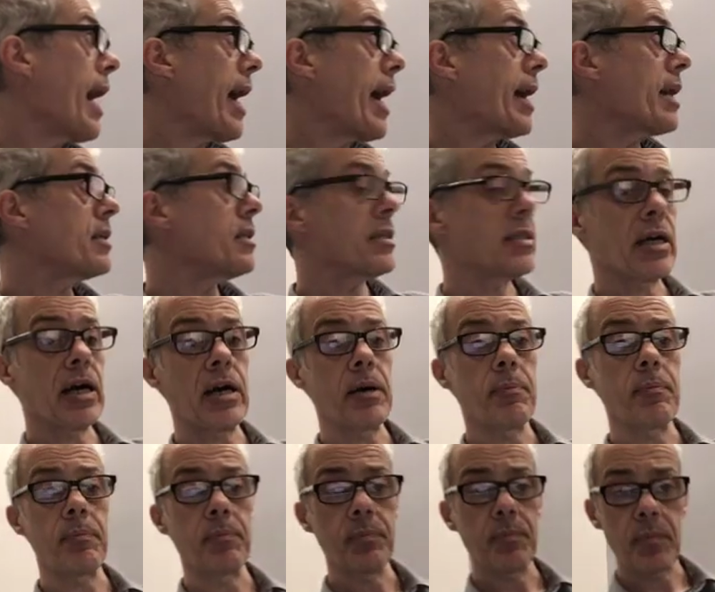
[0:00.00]
And
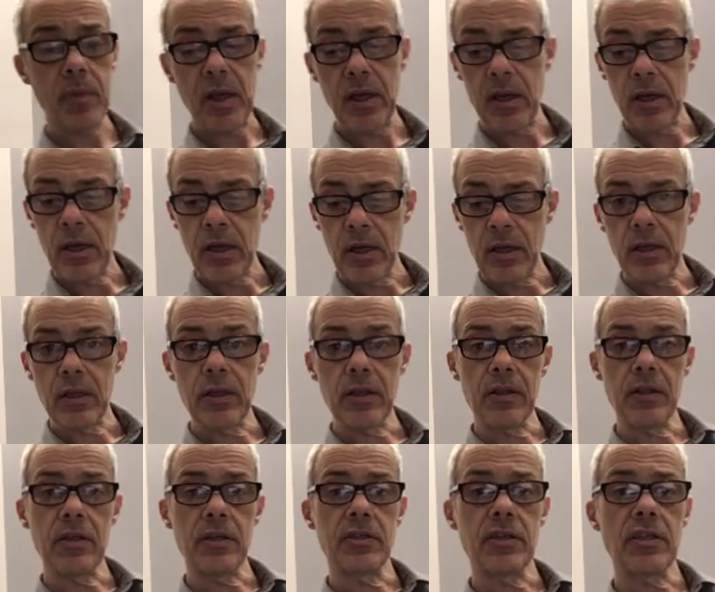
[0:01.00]
um,
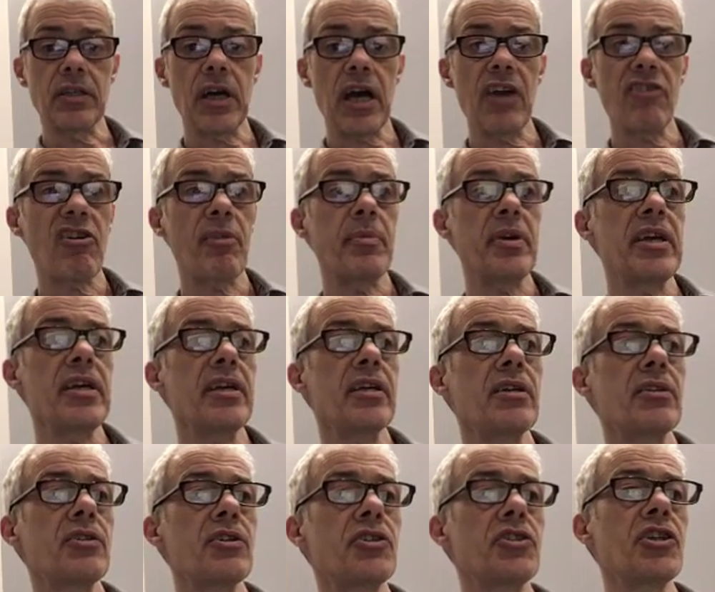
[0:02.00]
there's a diagram
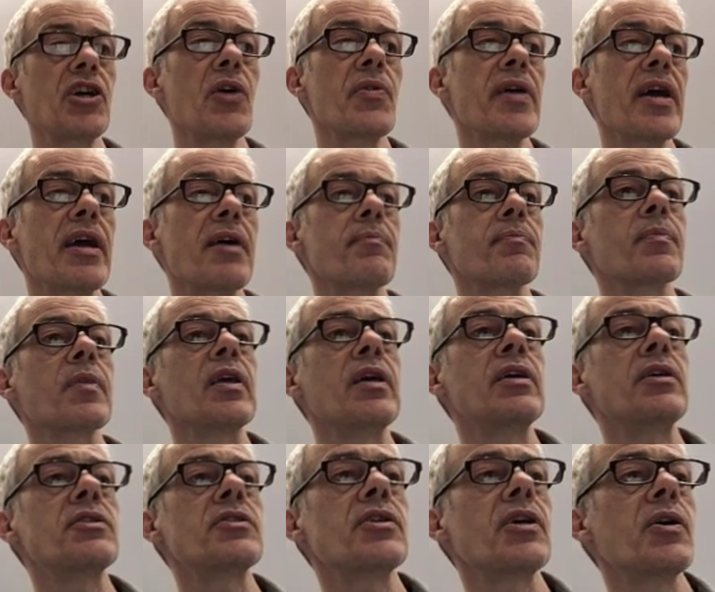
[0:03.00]
here to show that.
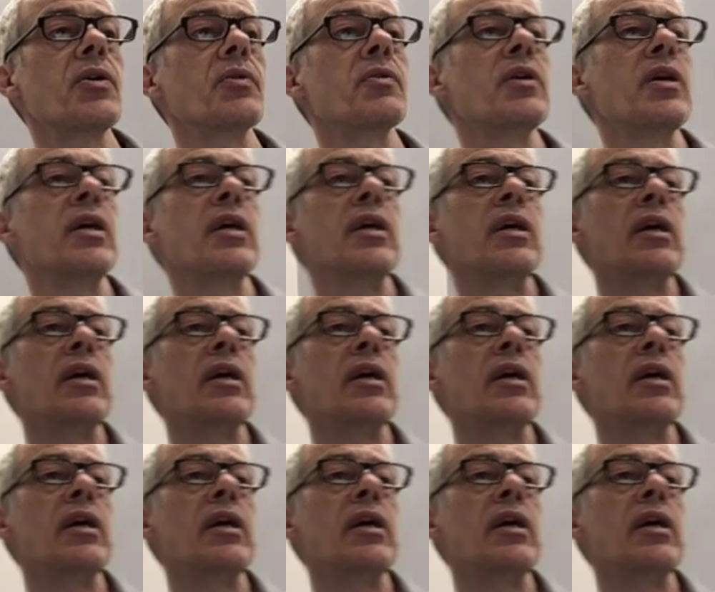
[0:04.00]
So